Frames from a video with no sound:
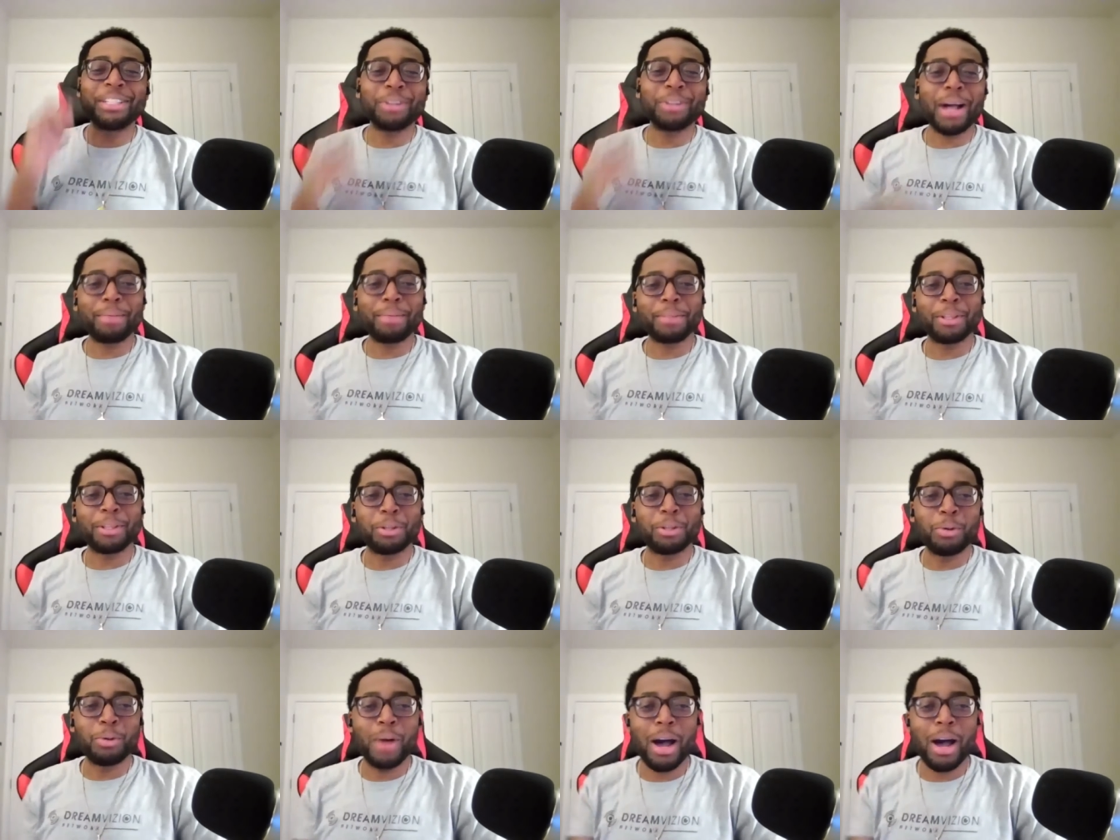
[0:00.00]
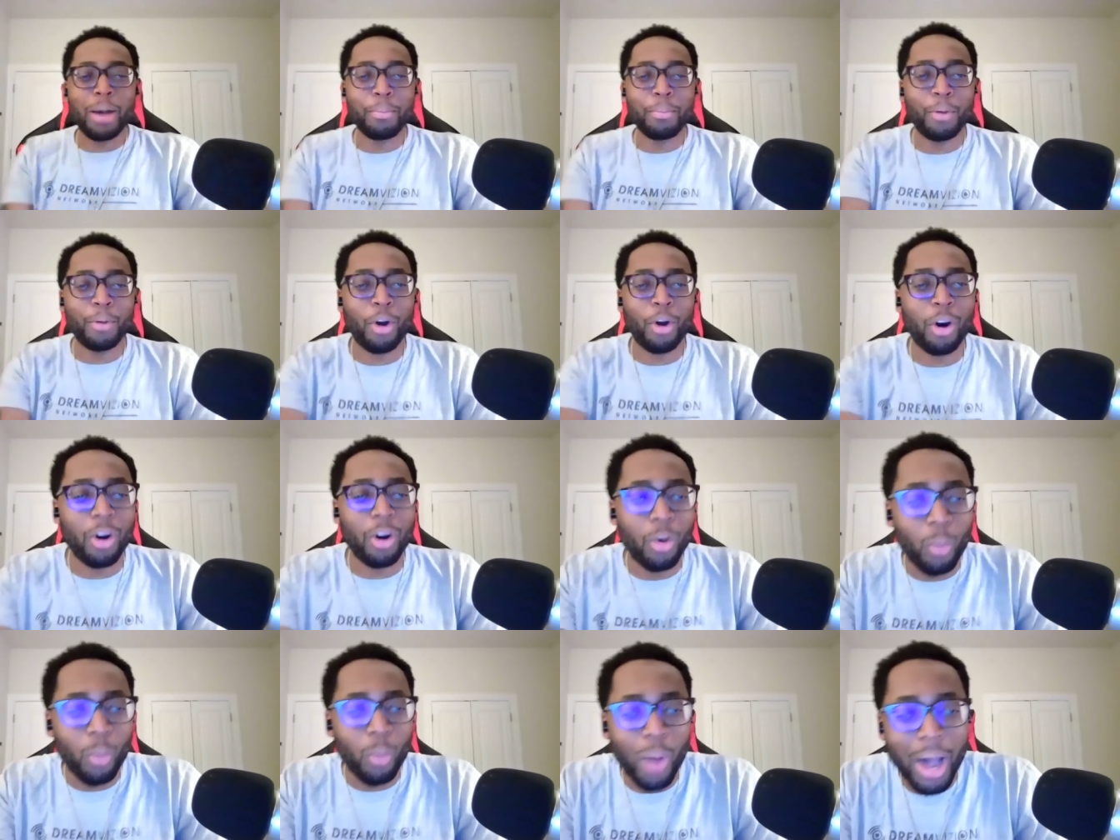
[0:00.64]
dropped a new album
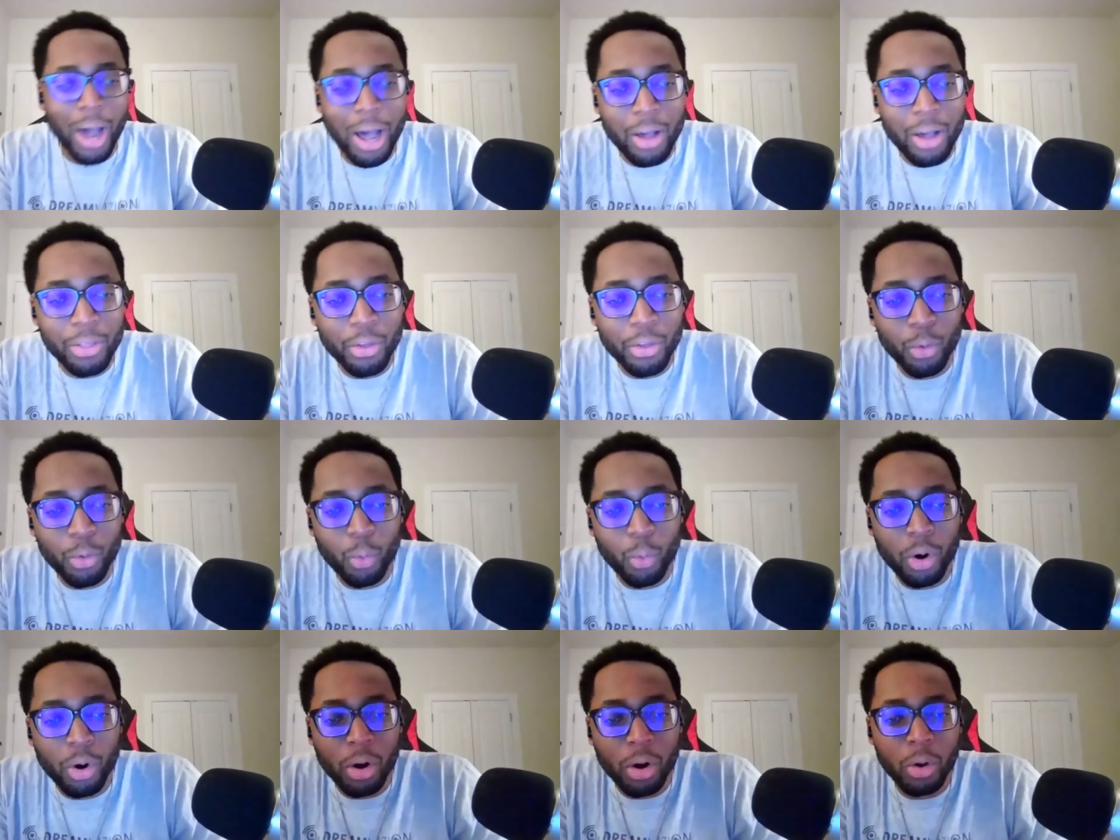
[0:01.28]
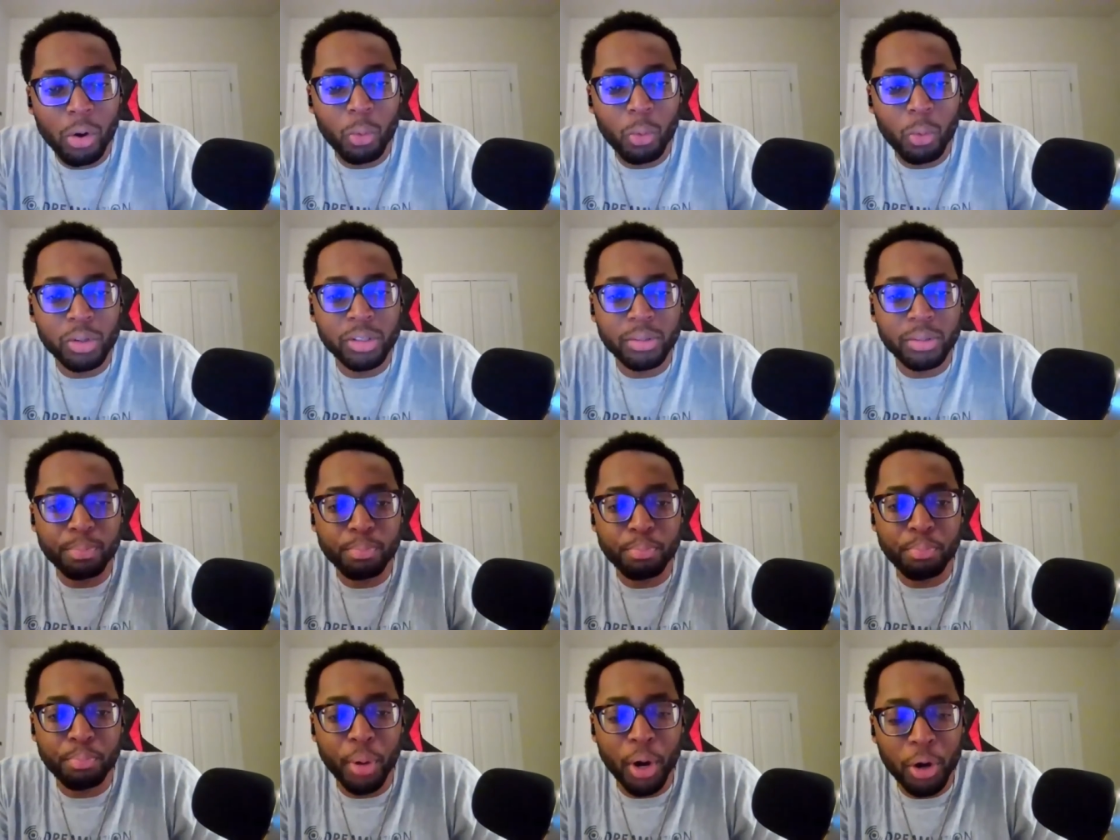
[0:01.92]
called While the World Was
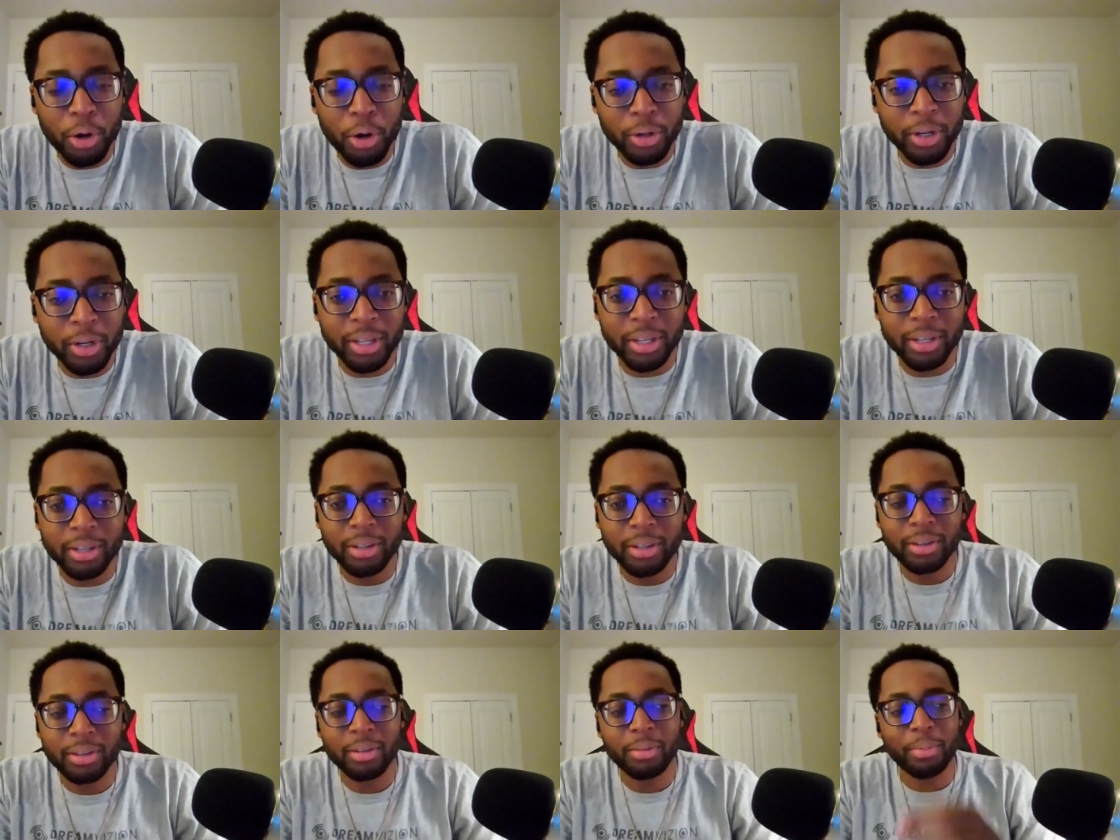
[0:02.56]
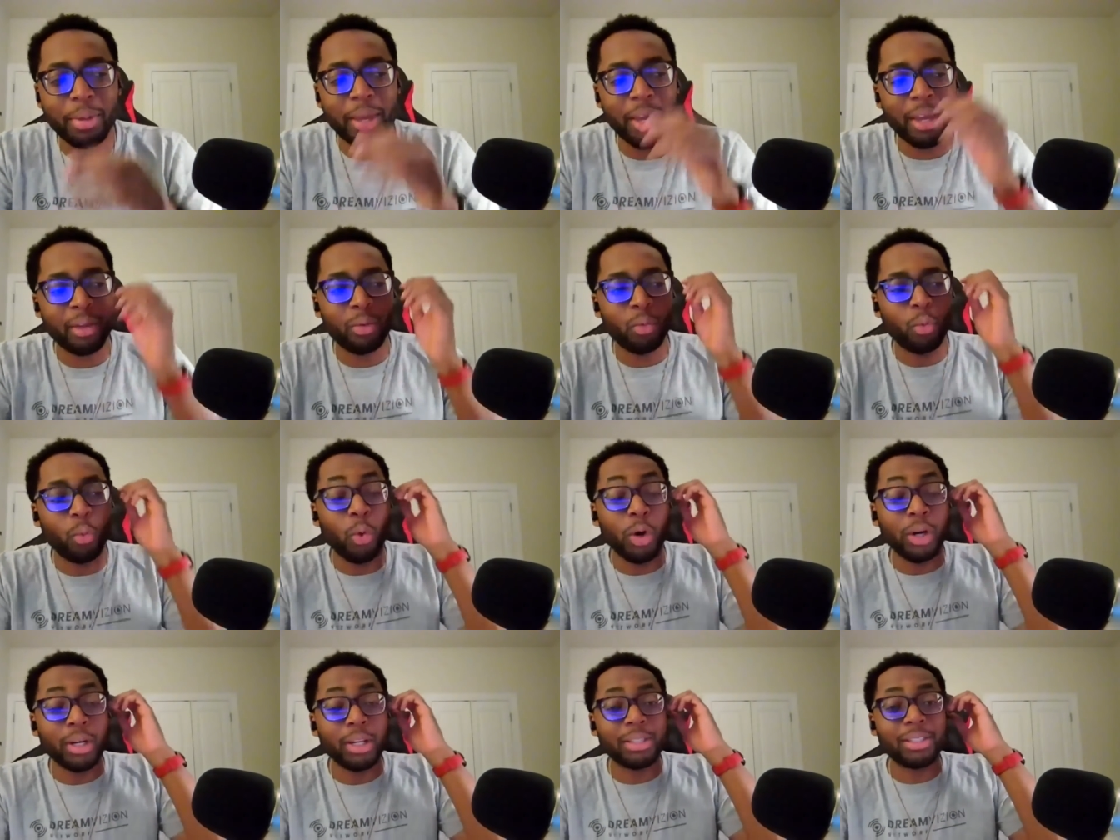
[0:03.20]
Burning. Man,
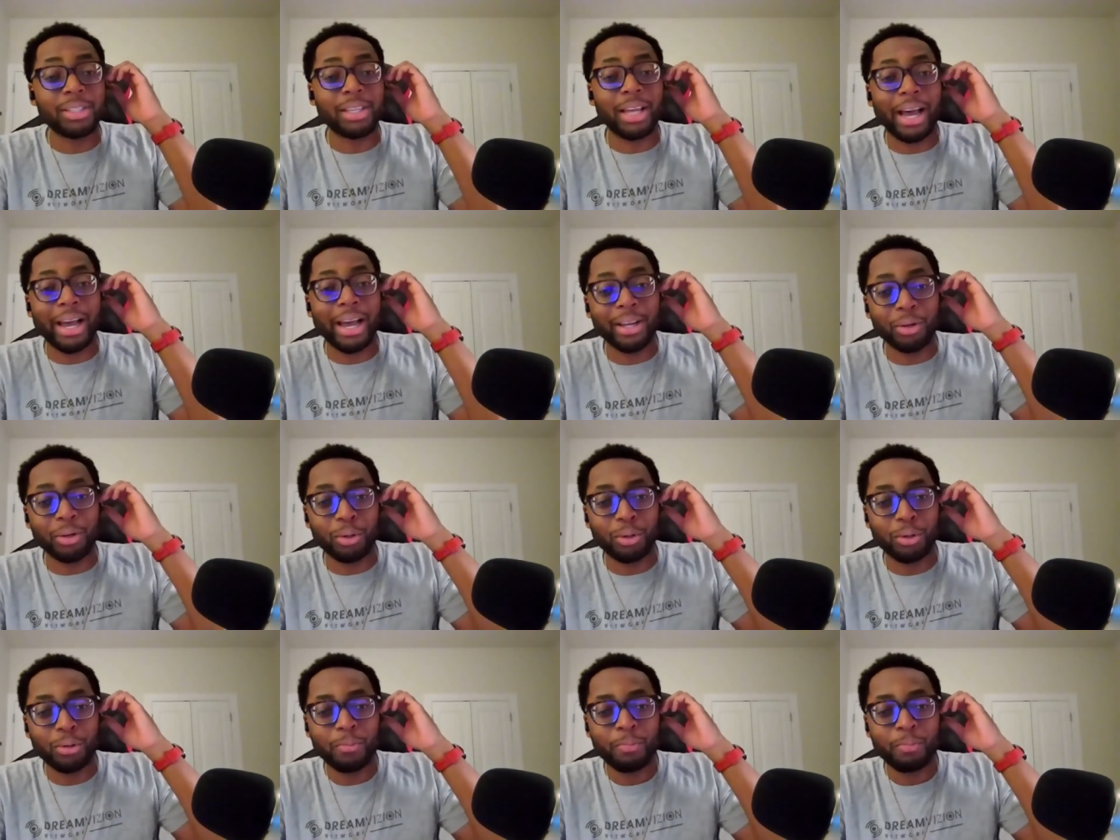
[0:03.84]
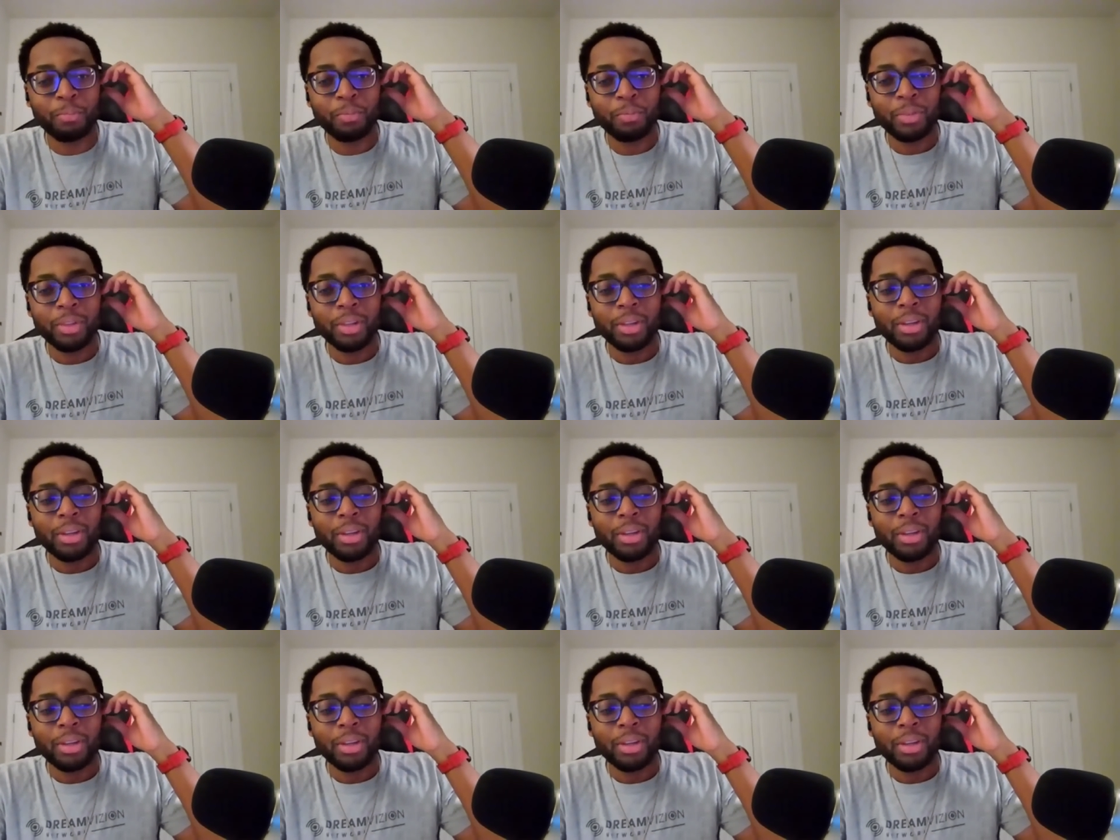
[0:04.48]
what a title.